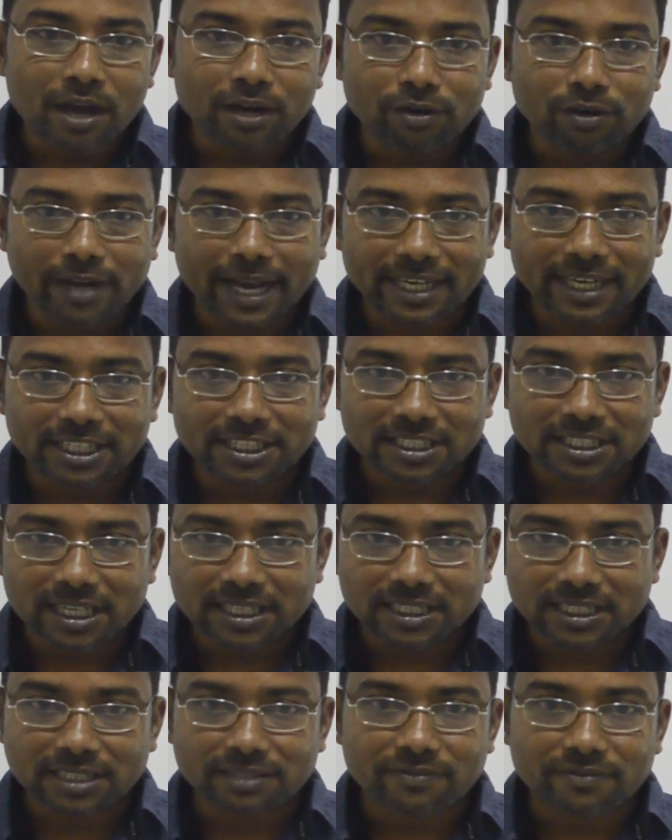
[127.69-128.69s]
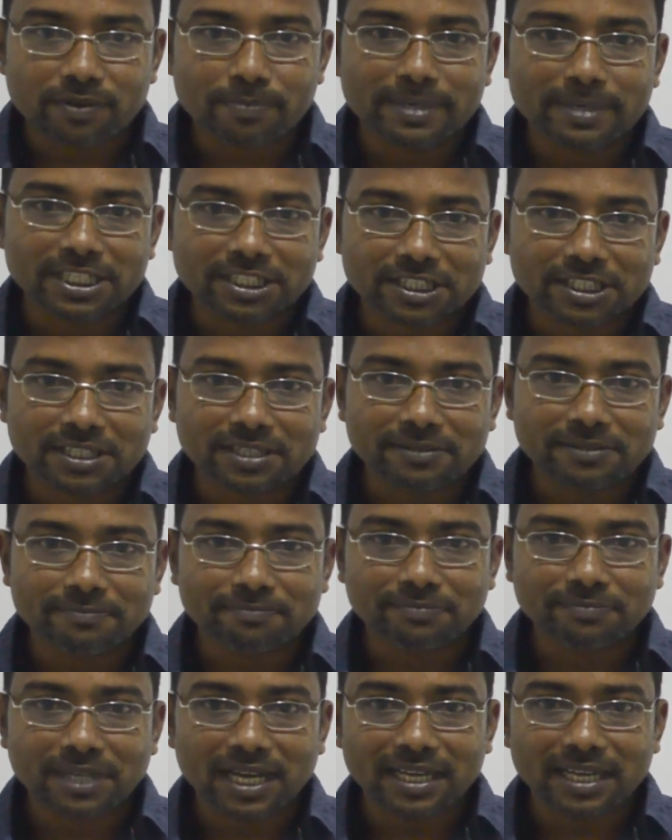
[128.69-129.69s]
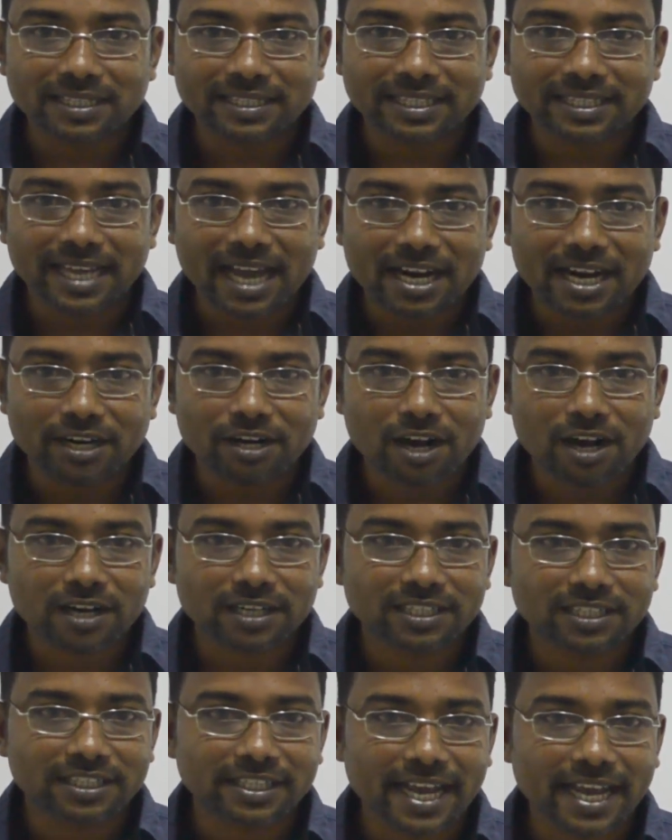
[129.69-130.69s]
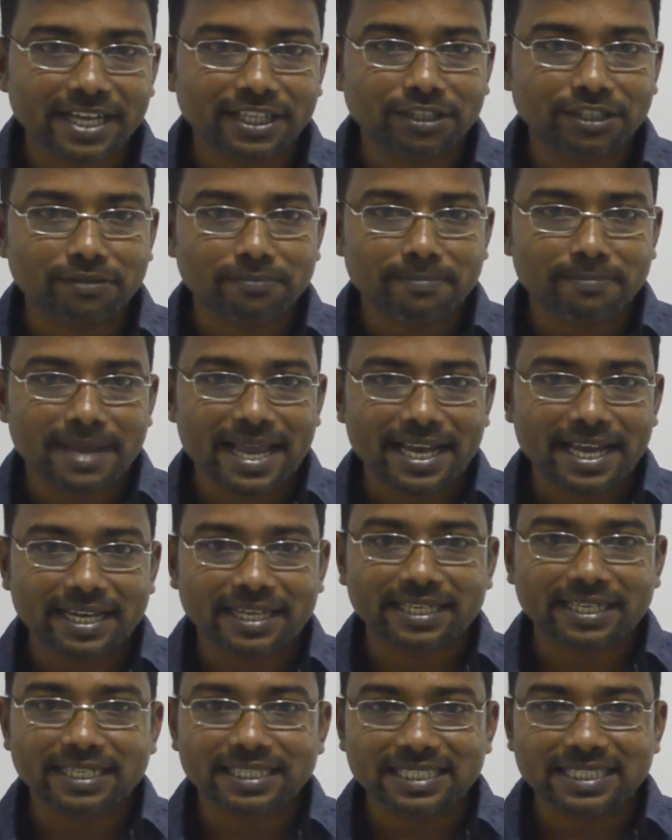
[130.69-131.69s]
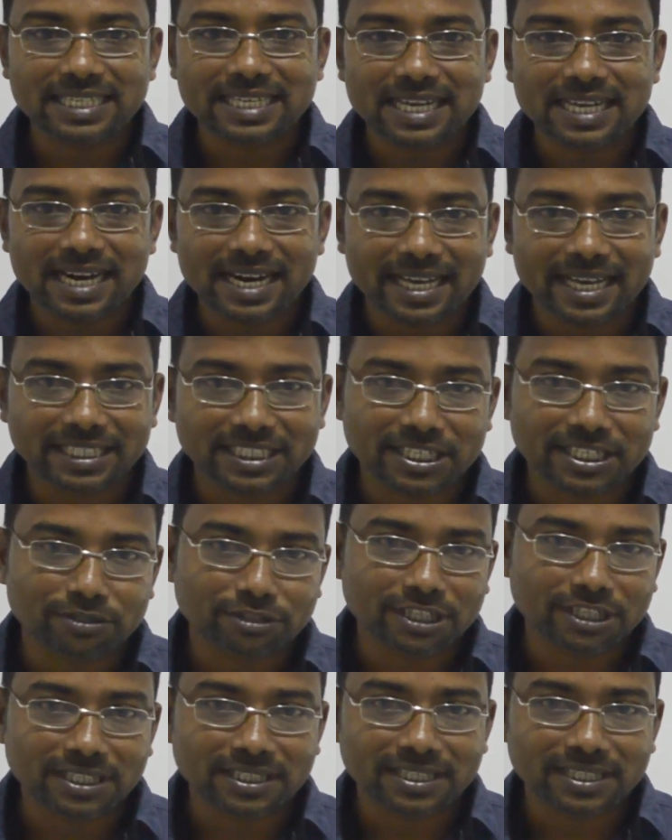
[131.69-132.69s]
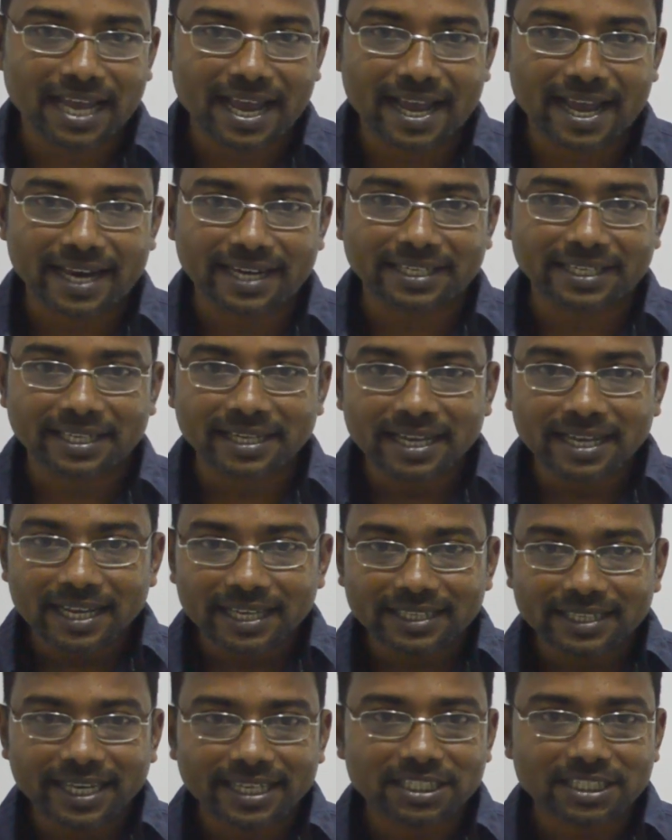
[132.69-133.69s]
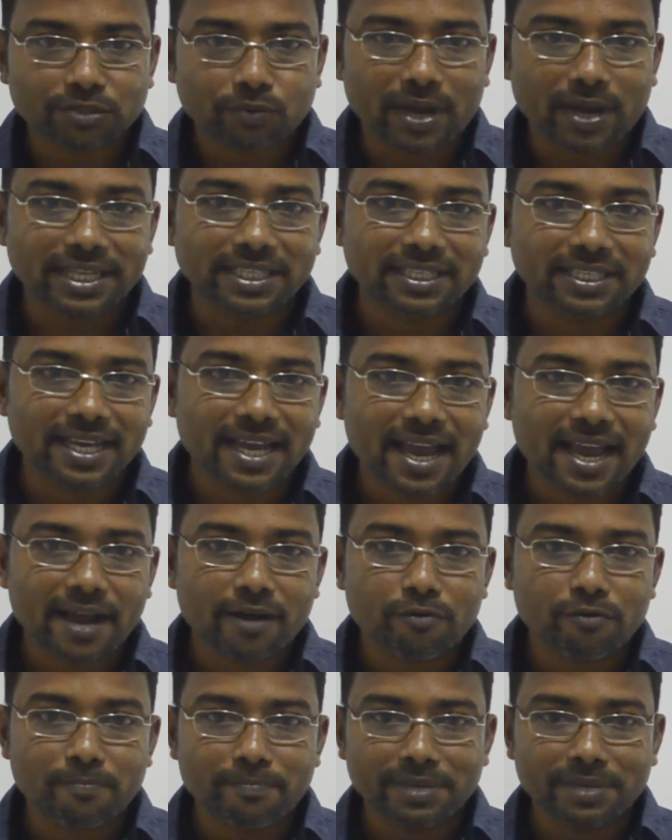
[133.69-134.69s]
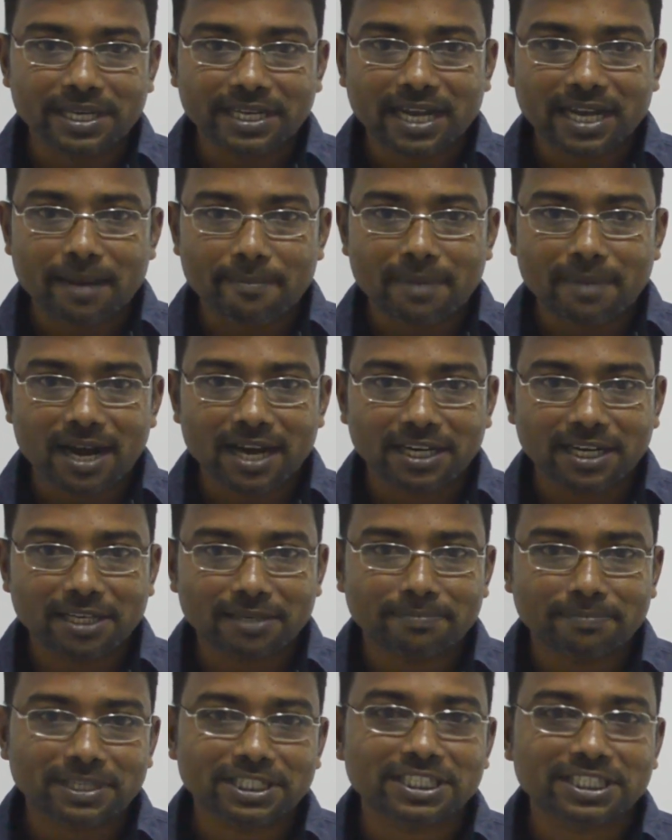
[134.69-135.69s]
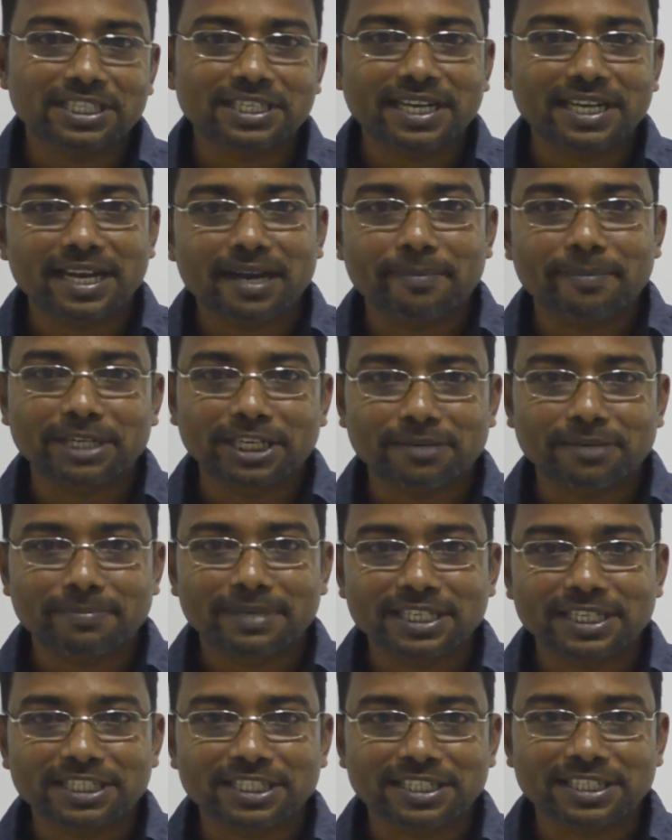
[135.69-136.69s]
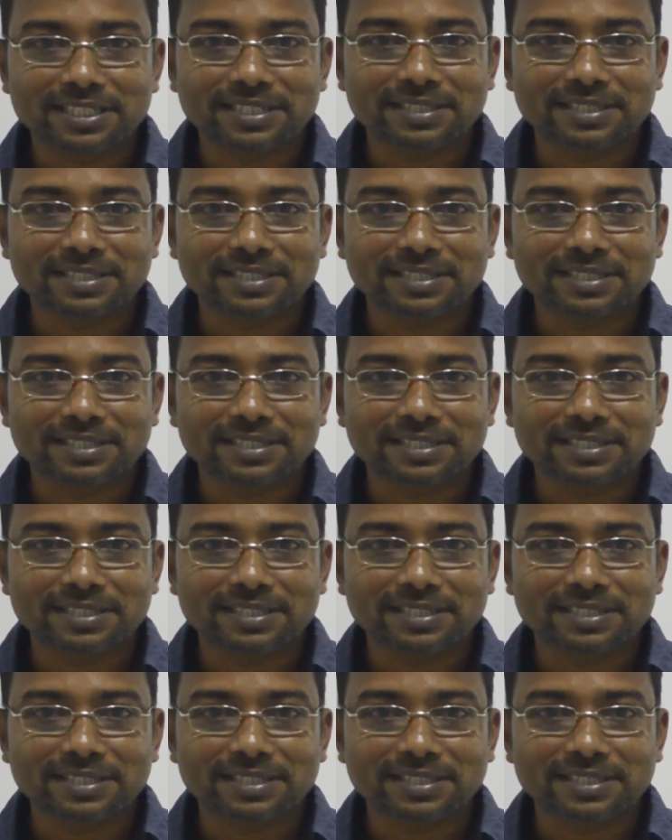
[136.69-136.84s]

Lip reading: Look at the successful person. They are not tend to make single excuses and that is why they have become 100% committed person.